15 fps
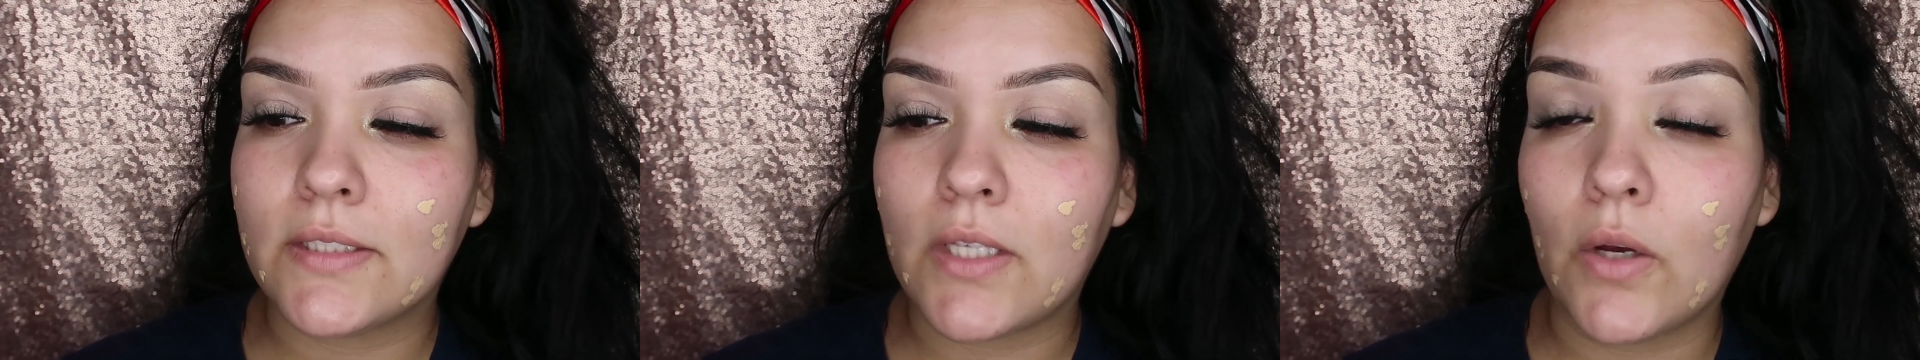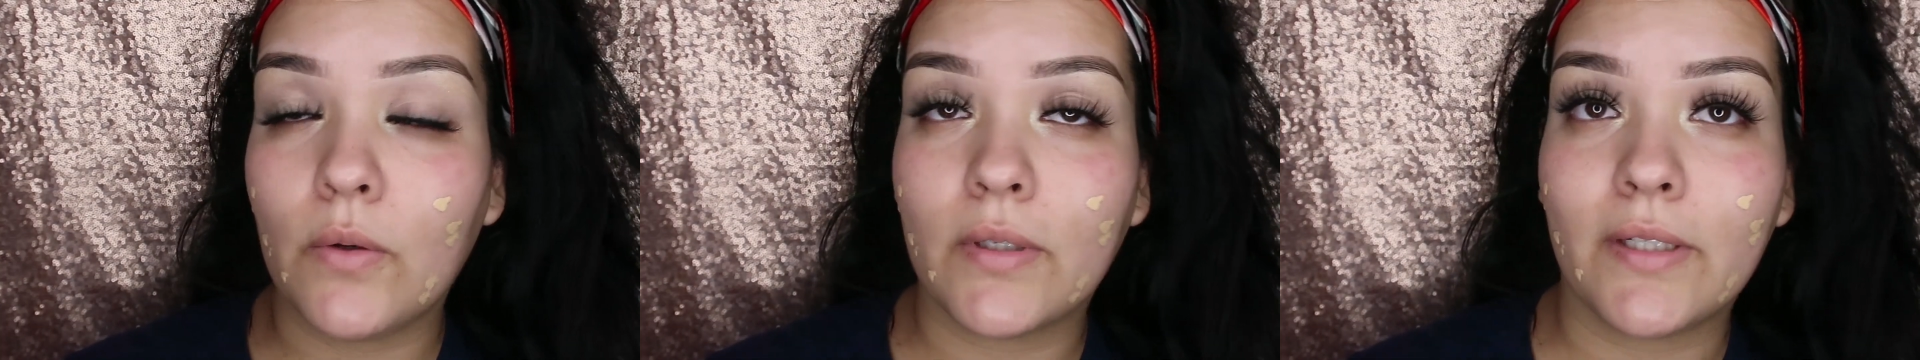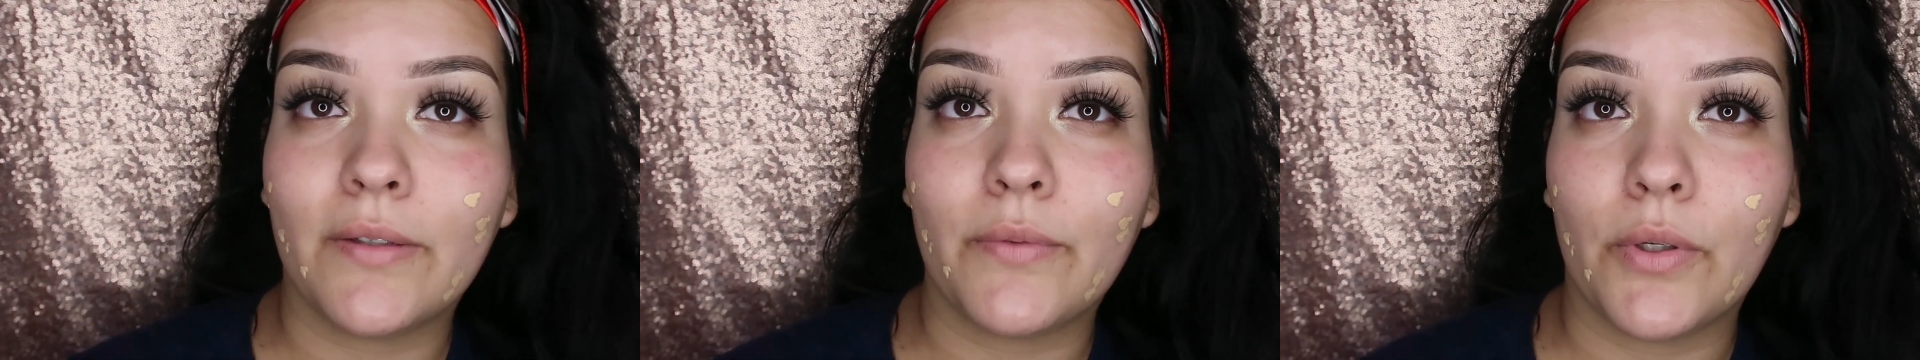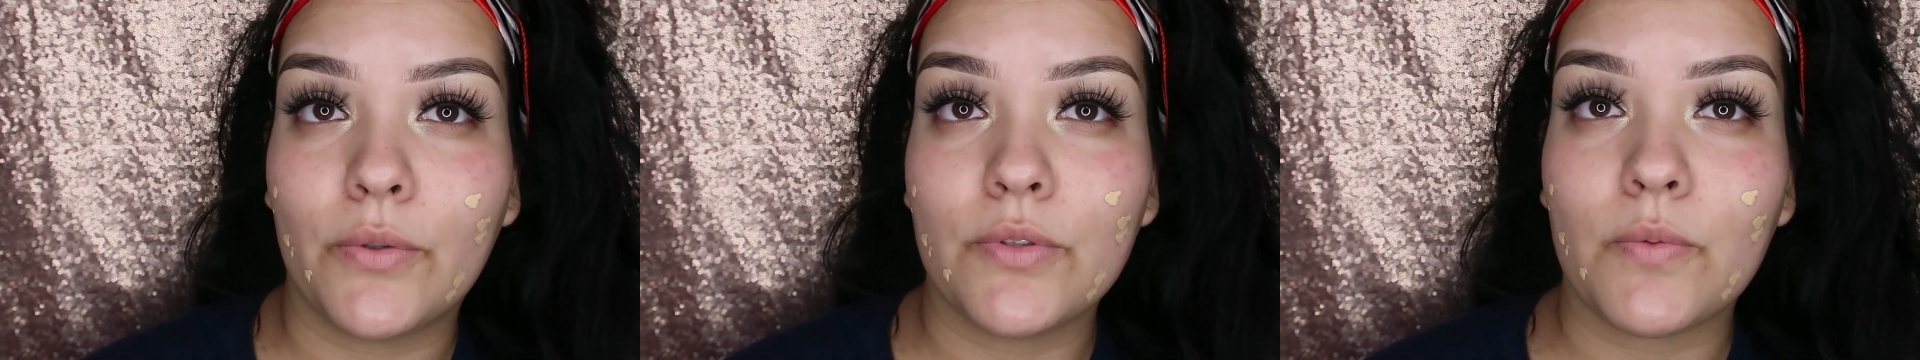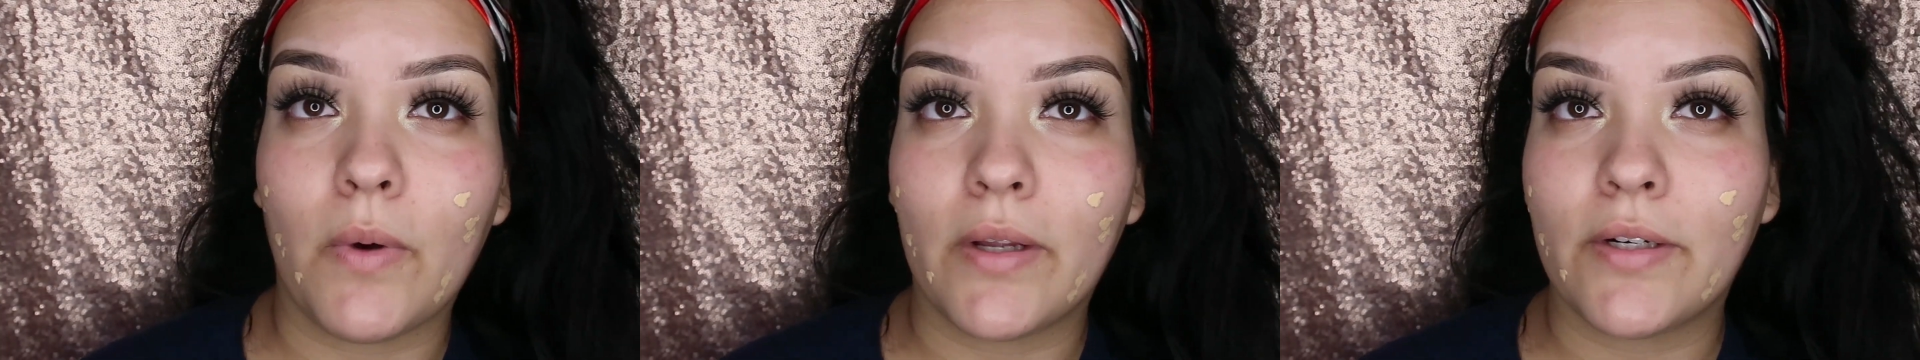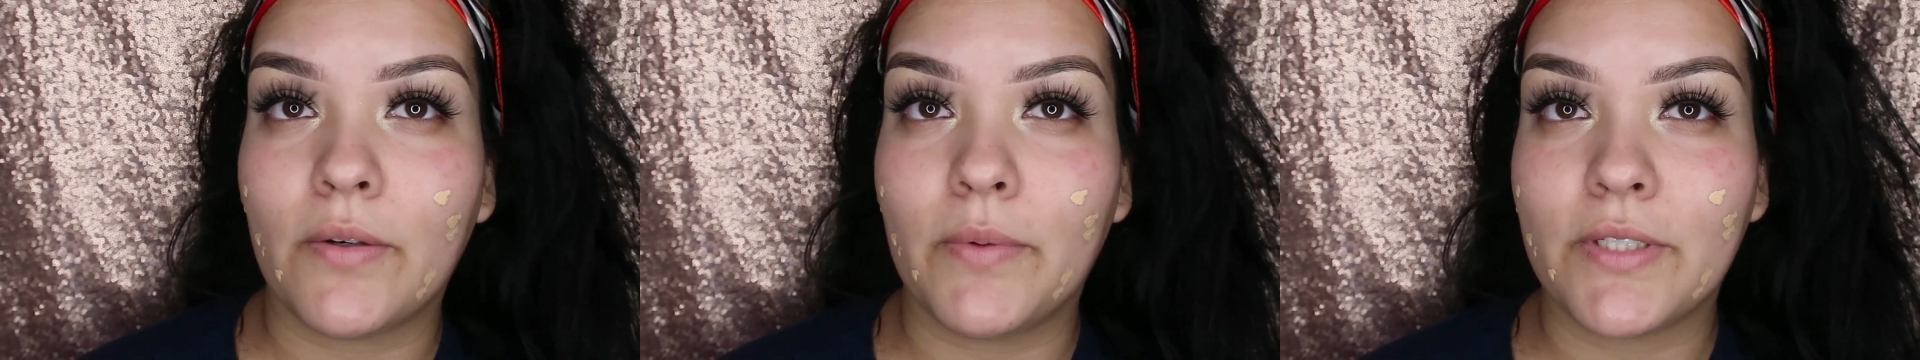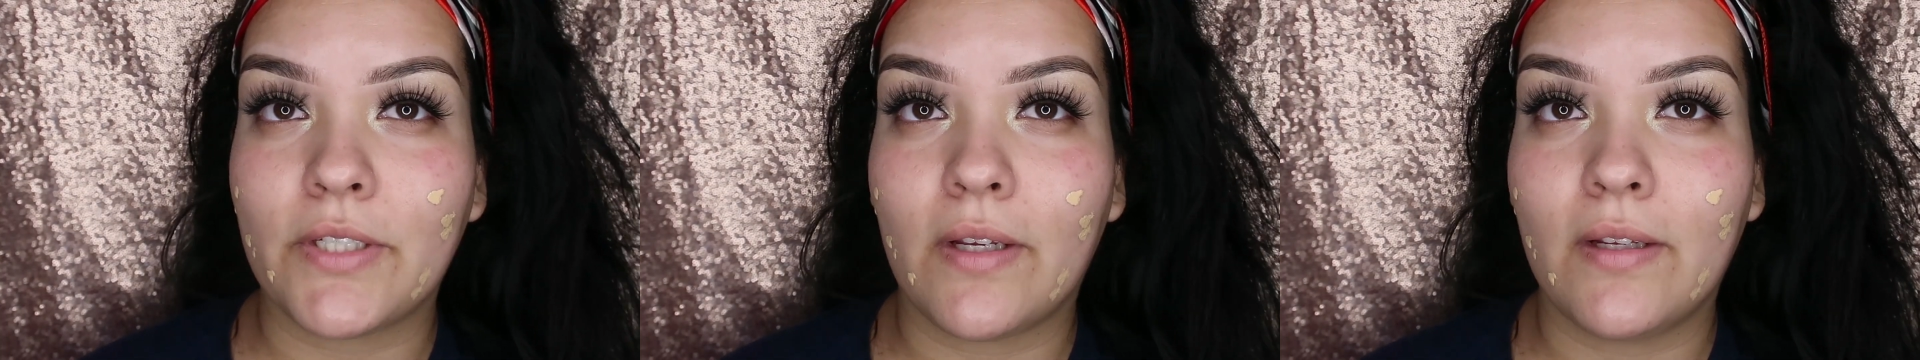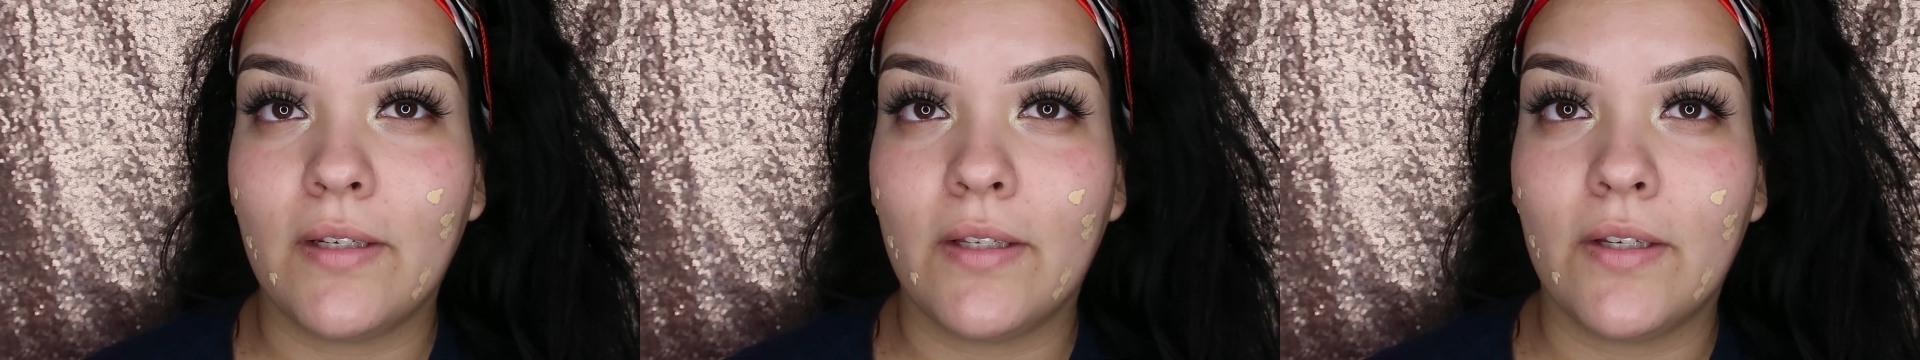coconut rose water, which
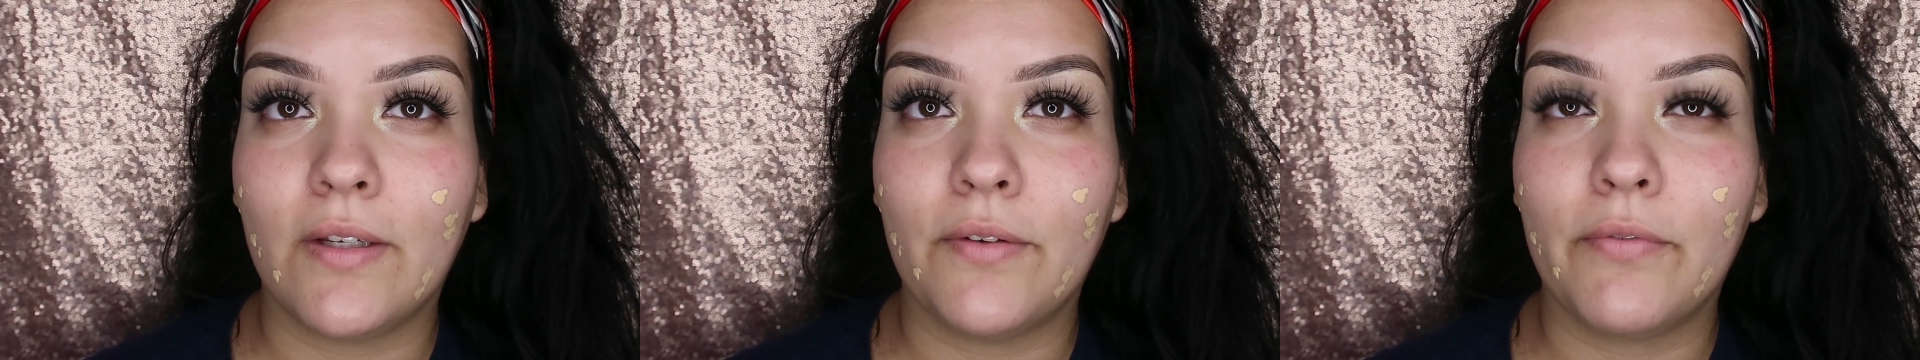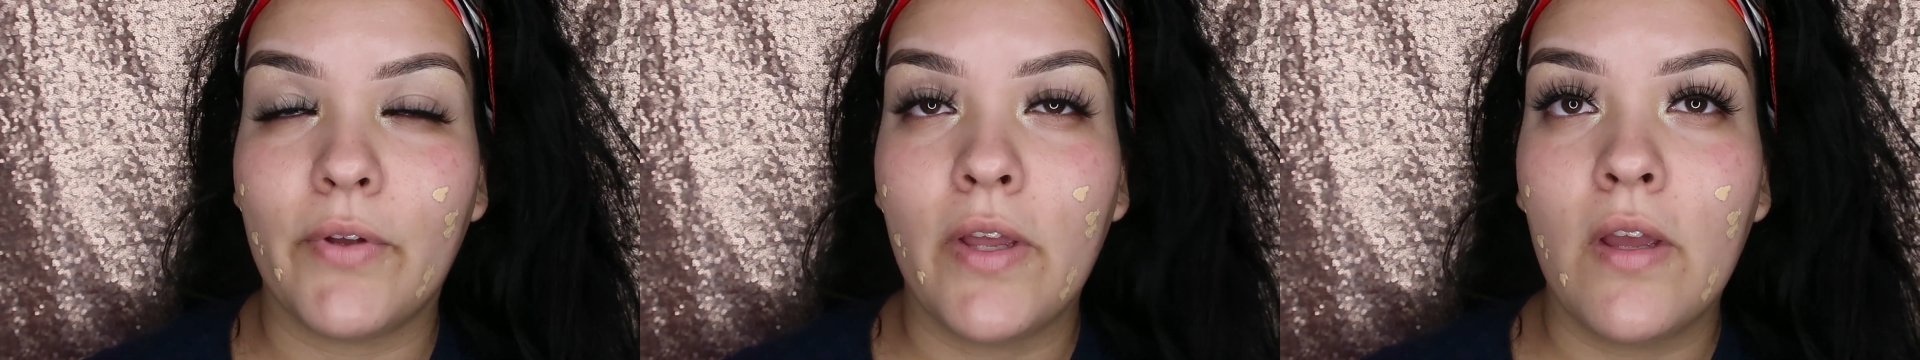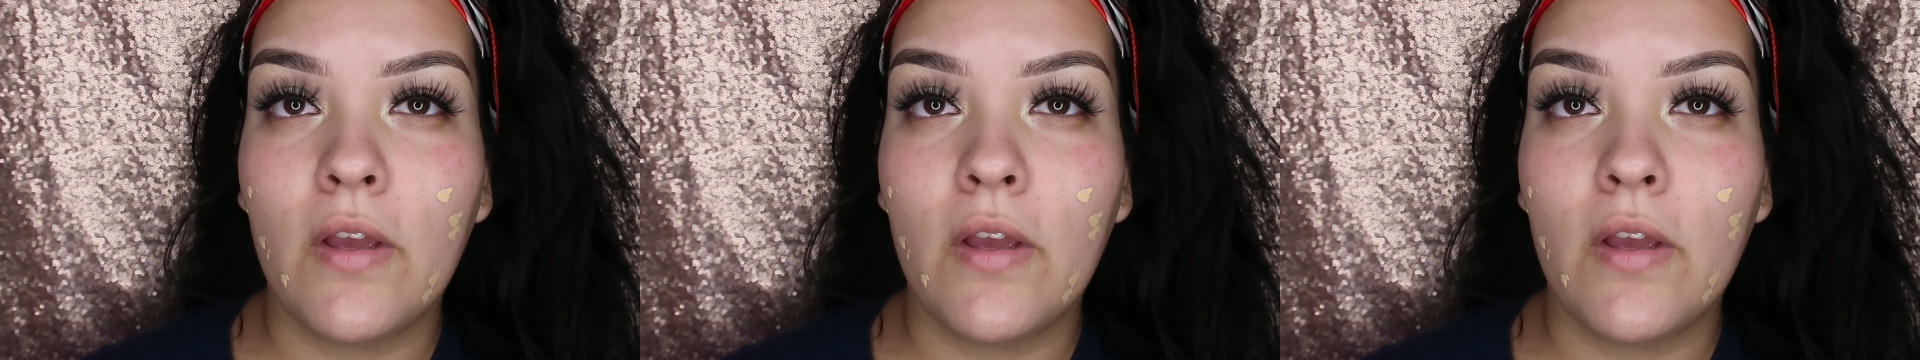I love.